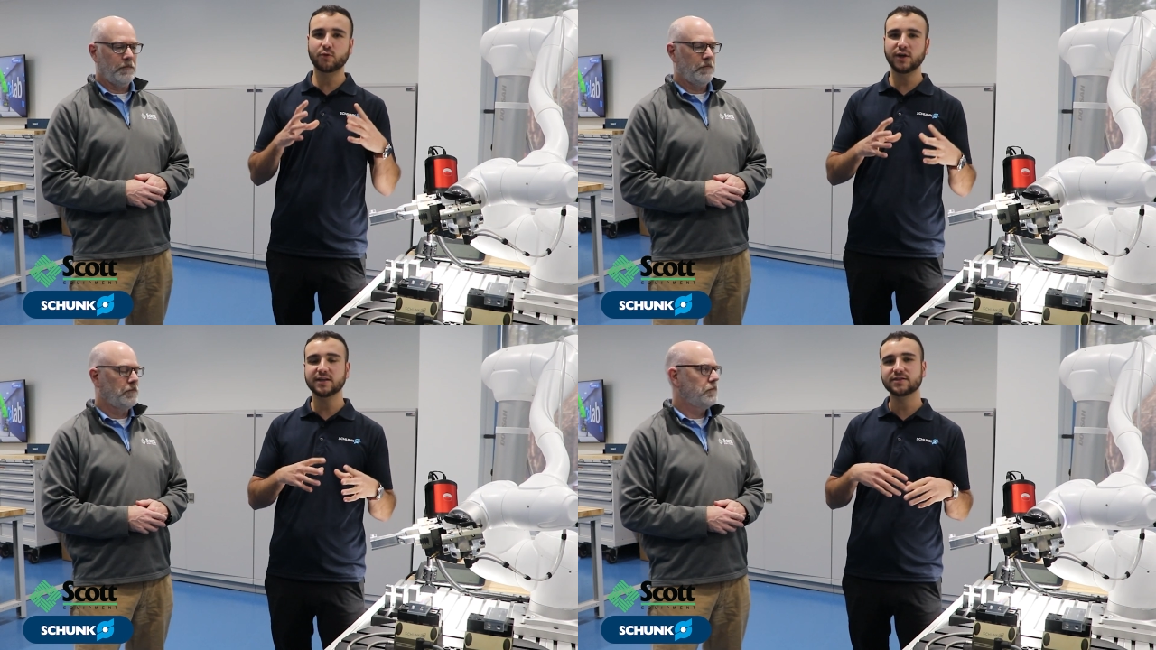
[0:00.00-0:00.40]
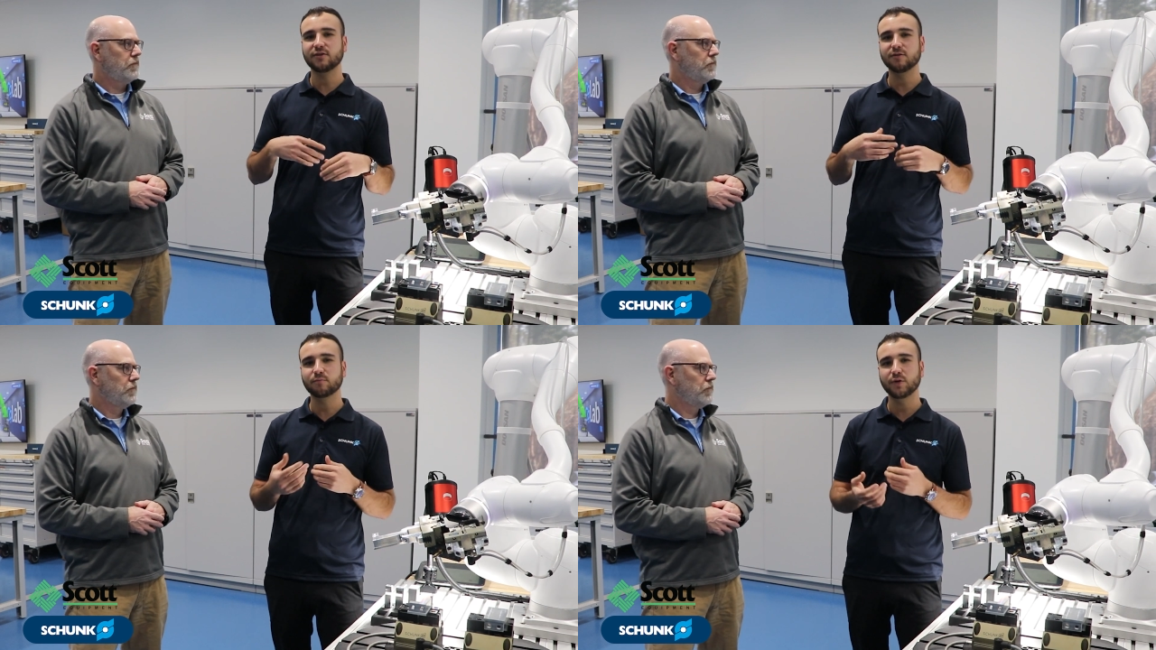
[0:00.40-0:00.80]

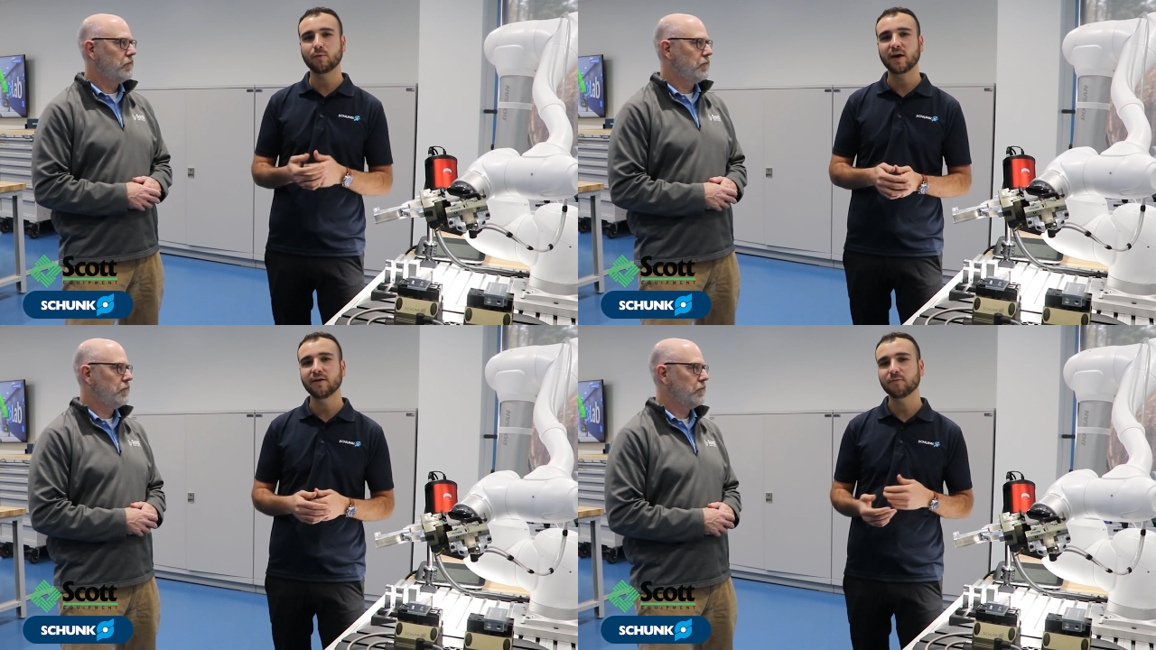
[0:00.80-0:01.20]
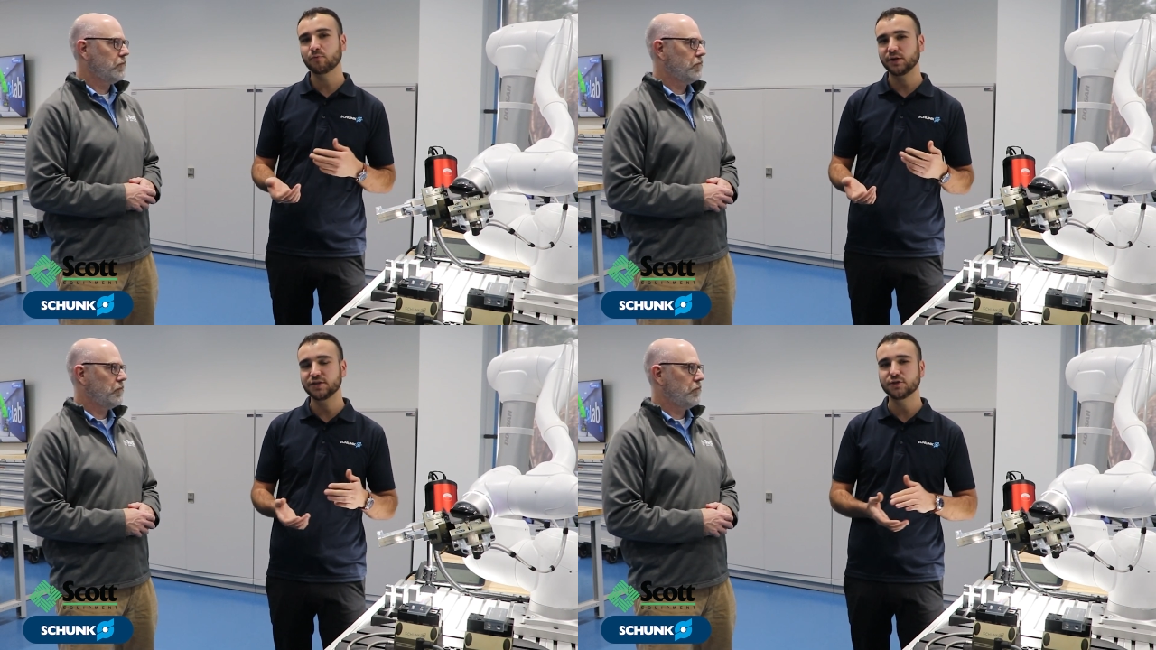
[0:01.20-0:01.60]
Speaker 1: pre-installed, pre-wired,
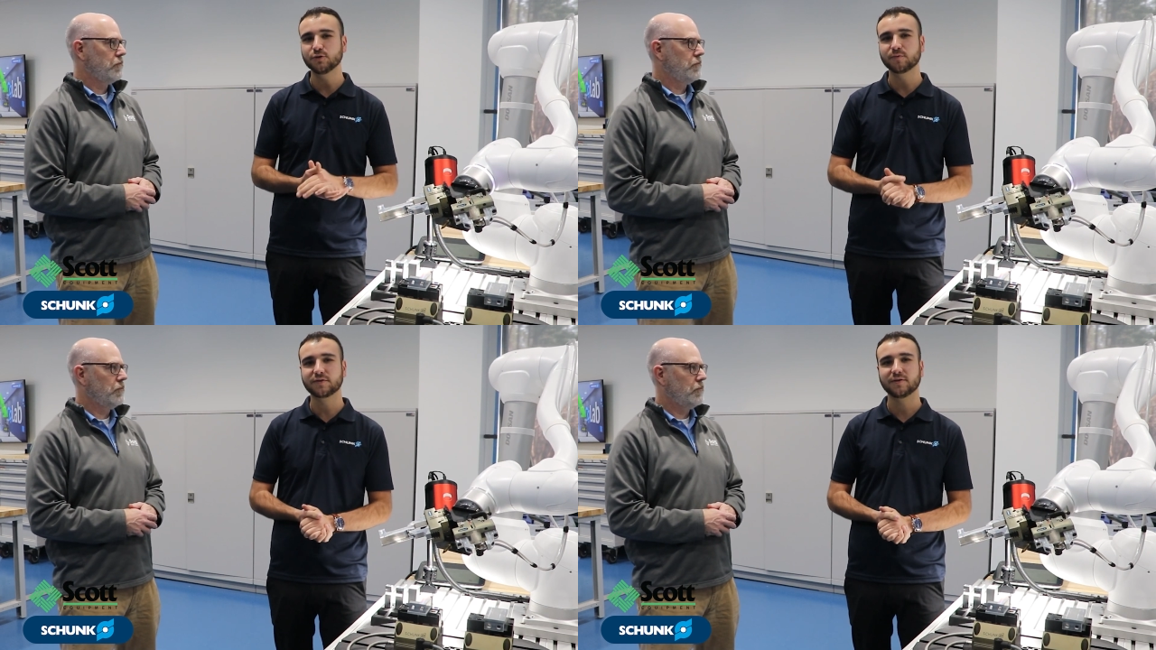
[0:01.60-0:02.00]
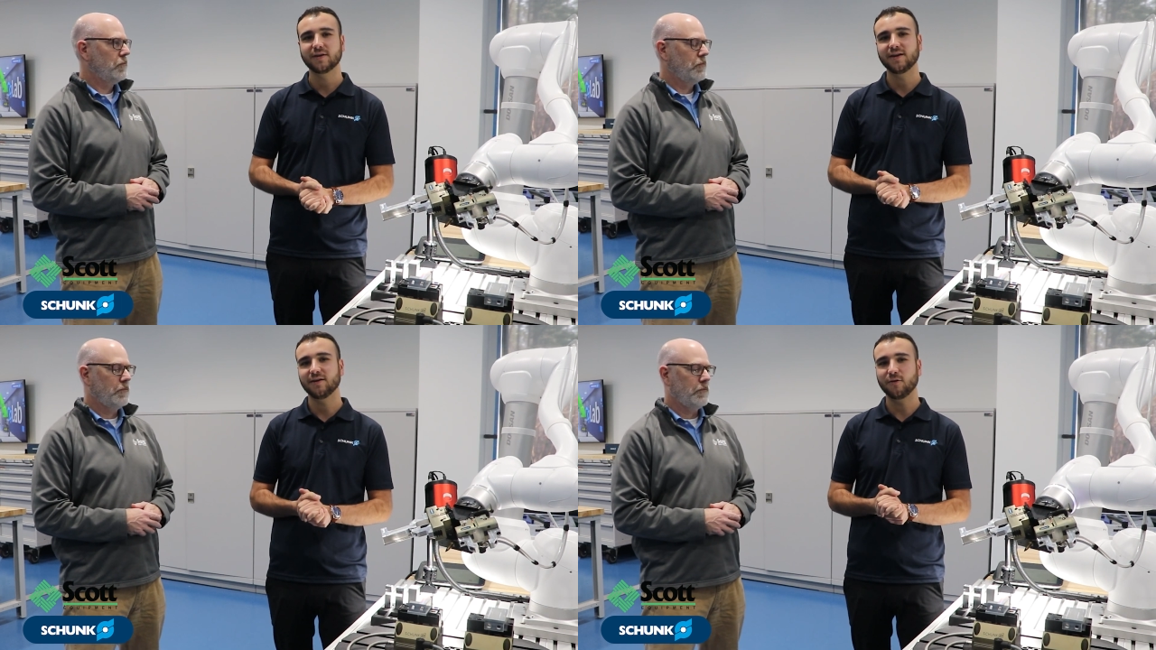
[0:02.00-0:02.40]
pre-tubed,
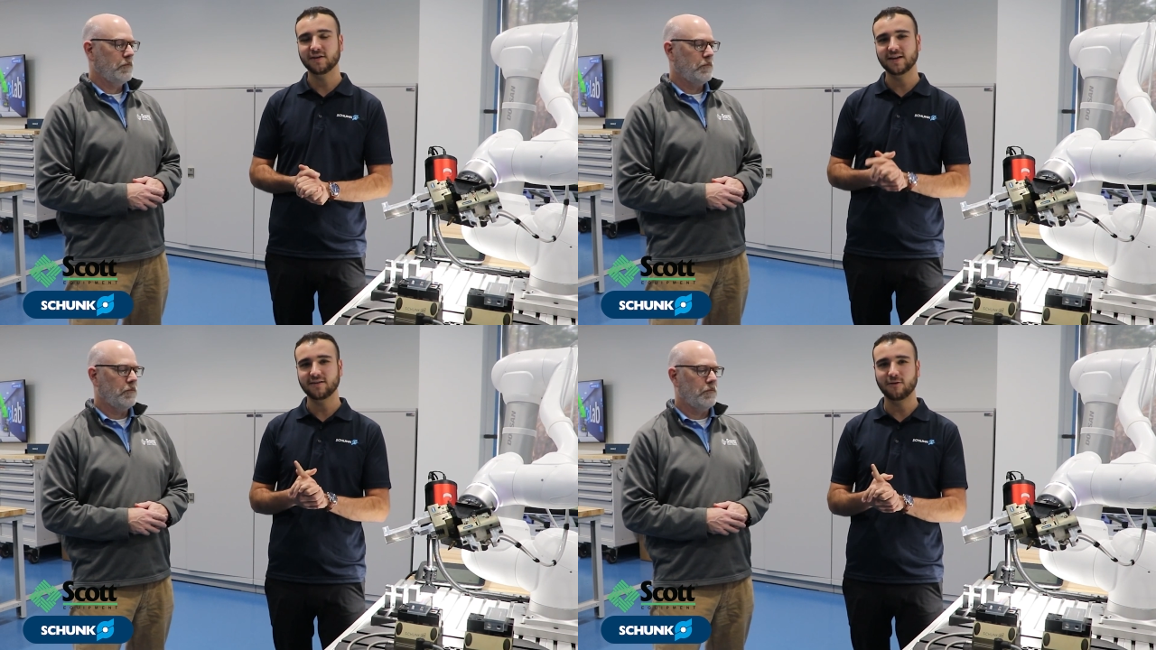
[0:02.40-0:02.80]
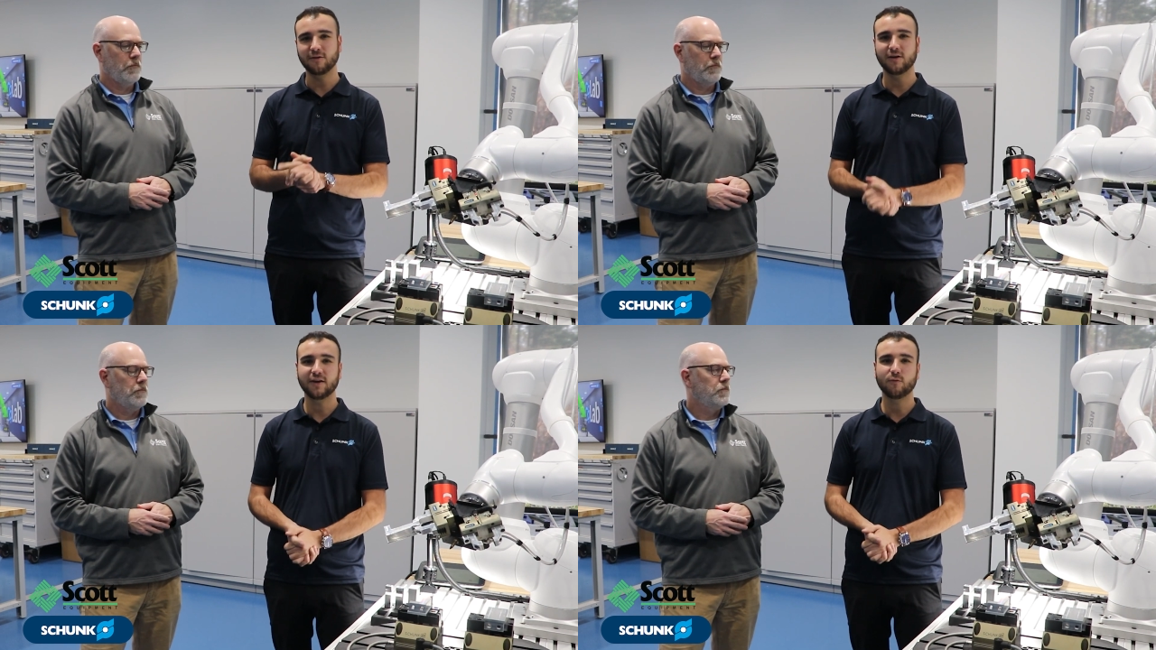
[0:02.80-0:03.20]
and that
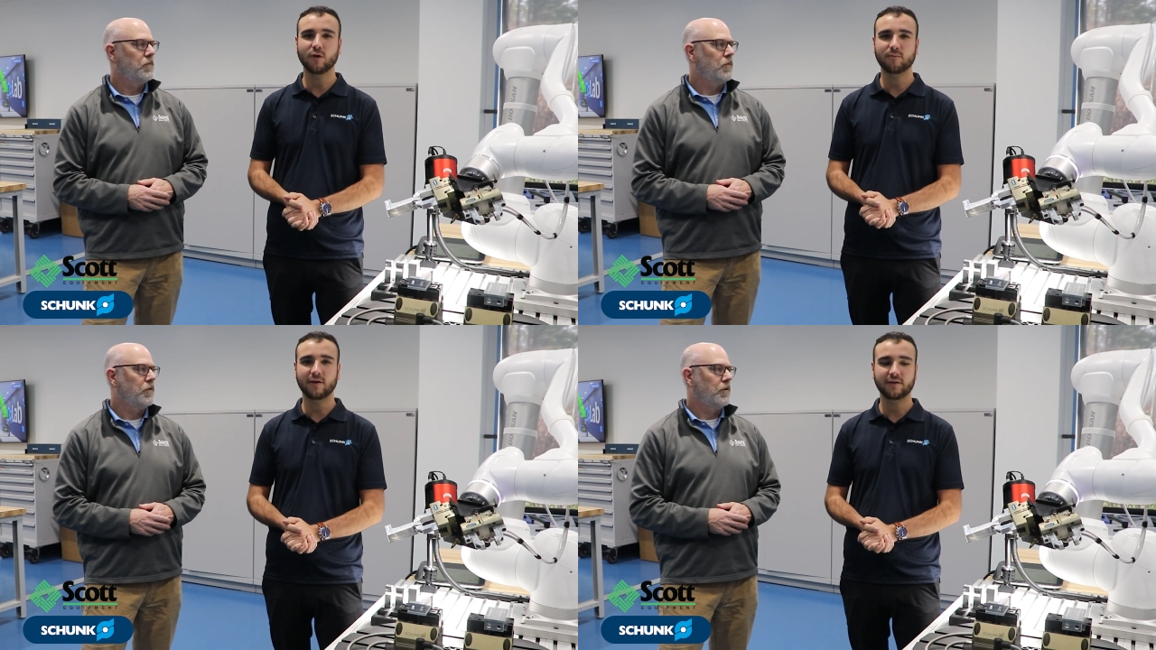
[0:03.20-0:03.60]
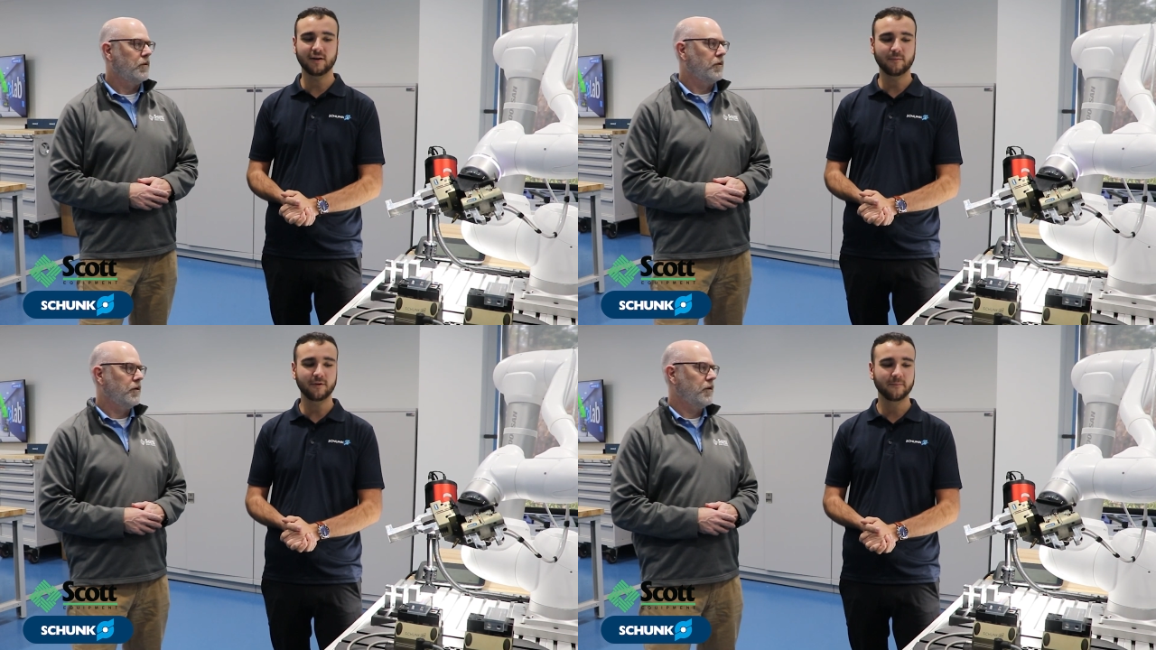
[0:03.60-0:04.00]
all under one part
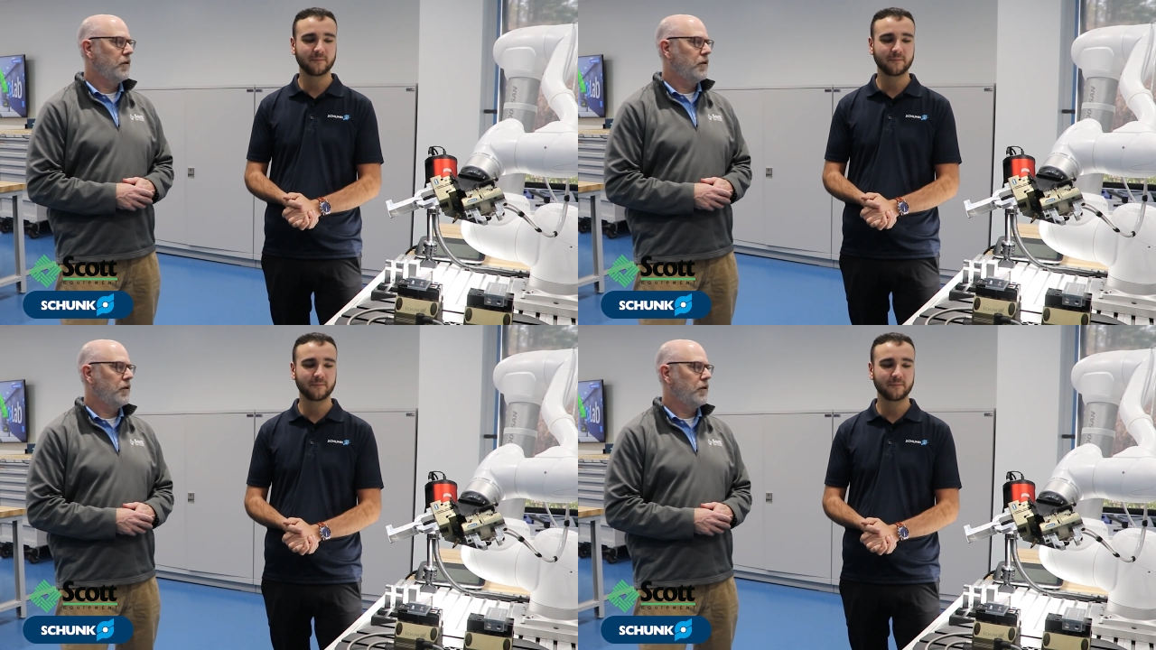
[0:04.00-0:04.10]
number.